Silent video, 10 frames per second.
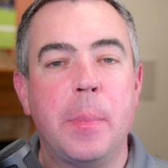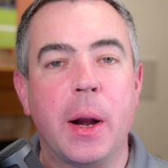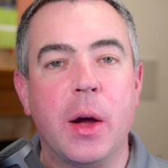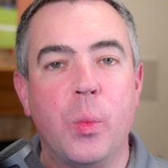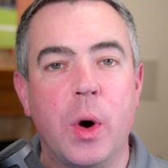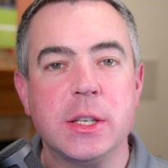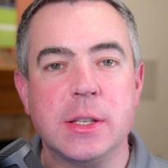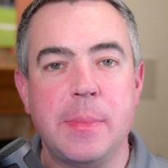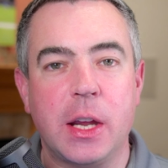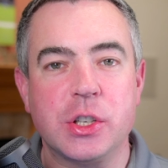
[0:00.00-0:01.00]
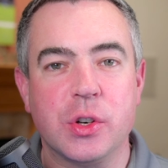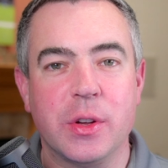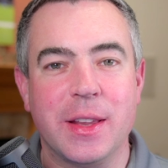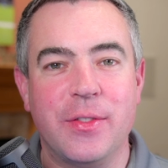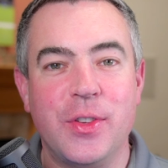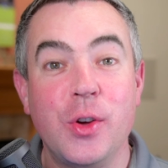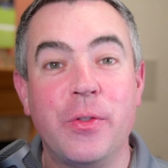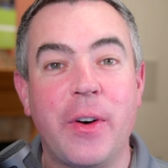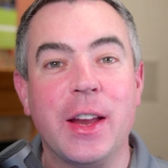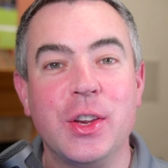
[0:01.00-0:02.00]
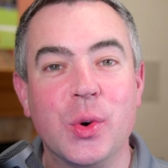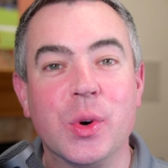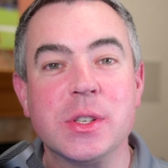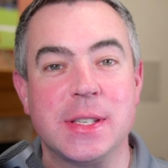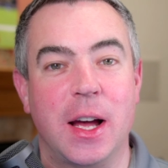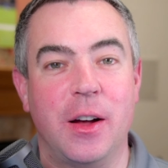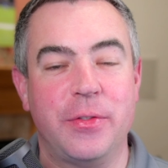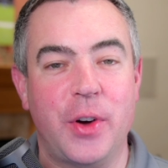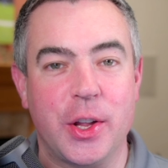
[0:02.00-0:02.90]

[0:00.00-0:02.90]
But I want to make sure that if you find yourself